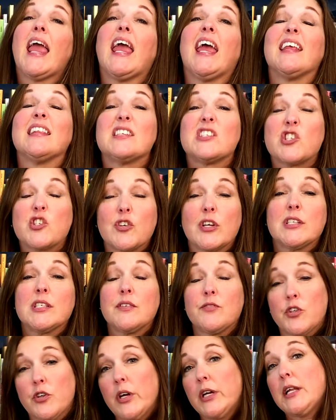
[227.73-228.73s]
and the
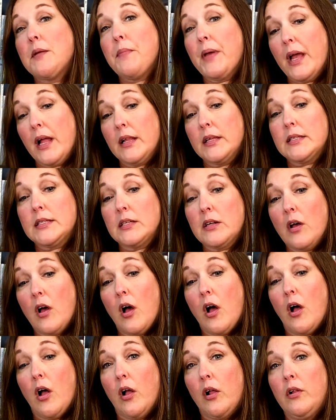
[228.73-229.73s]
stress of trying to balance it
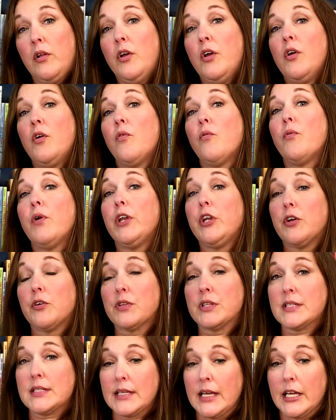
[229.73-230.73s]
all when
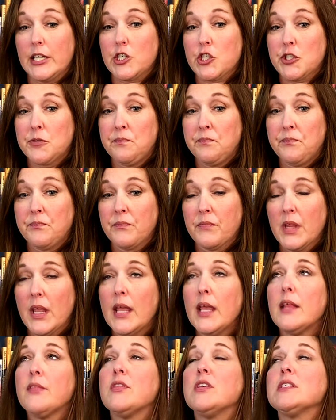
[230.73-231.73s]
you're the sage.
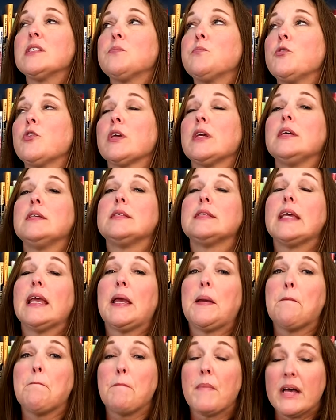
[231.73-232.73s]
This book is
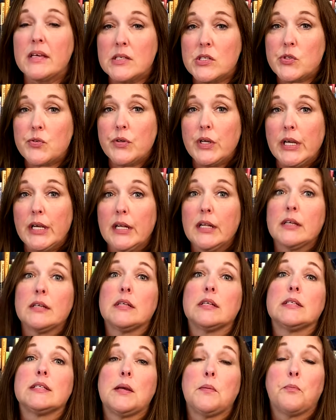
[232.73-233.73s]
a must read.
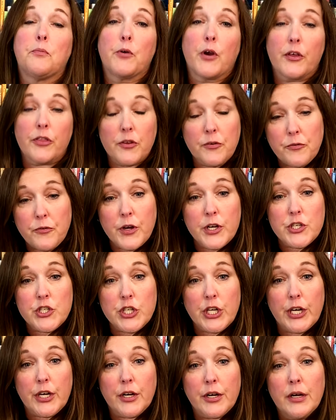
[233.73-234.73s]
It is a breath of
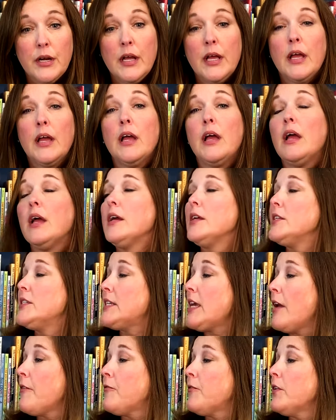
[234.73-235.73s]
fresh air.
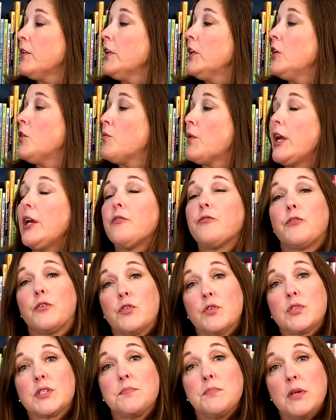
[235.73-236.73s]
Definitely great
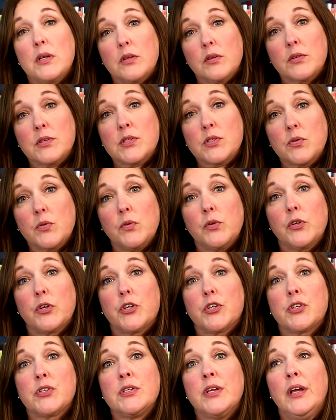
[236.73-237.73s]
for those middle
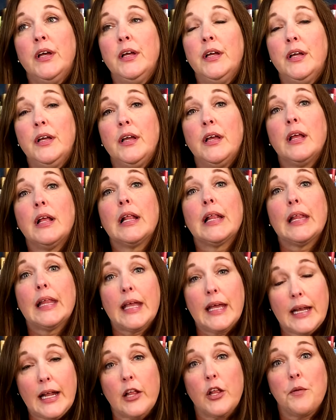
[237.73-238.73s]
schoolers,
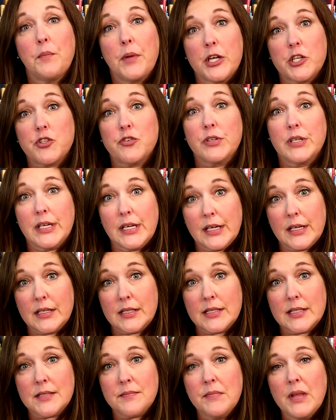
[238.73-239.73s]
late elementary
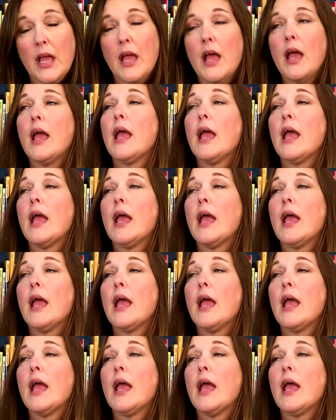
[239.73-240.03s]
kids.